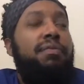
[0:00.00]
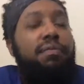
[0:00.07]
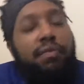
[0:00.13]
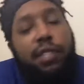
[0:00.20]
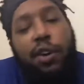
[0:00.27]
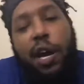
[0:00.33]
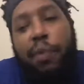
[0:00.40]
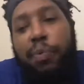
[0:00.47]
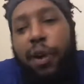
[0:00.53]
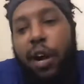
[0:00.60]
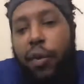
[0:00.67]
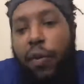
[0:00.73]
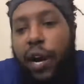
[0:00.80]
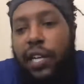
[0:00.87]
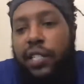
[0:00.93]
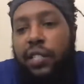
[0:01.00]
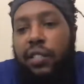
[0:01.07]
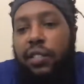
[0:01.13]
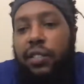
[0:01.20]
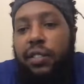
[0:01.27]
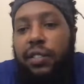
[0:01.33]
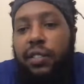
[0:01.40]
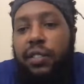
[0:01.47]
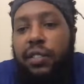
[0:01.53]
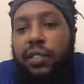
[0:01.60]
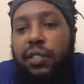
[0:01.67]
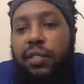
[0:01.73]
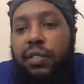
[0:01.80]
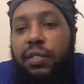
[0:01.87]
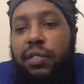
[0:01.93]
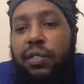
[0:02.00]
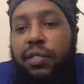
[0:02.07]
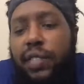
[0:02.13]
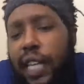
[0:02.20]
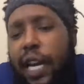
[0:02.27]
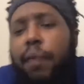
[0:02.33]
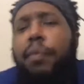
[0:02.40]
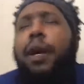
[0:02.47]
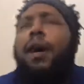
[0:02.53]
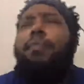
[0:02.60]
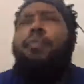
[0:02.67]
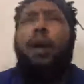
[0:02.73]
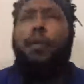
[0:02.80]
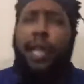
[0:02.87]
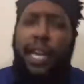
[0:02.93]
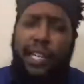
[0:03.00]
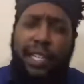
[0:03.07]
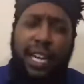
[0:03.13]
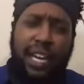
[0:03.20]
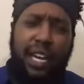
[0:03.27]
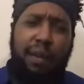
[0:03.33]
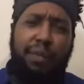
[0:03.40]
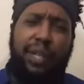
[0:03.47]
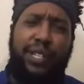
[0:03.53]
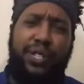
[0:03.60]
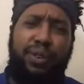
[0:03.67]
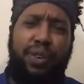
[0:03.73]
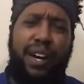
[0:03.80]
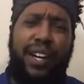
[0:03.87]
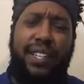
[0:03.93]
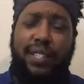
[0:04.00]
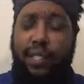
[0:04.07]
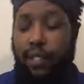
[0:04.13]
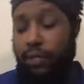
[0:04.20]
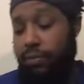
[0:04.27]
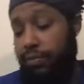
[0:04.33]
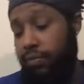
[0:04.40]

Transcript: So I'll probably watch it. Yeah, I'll probably be like, damn, that's crazy.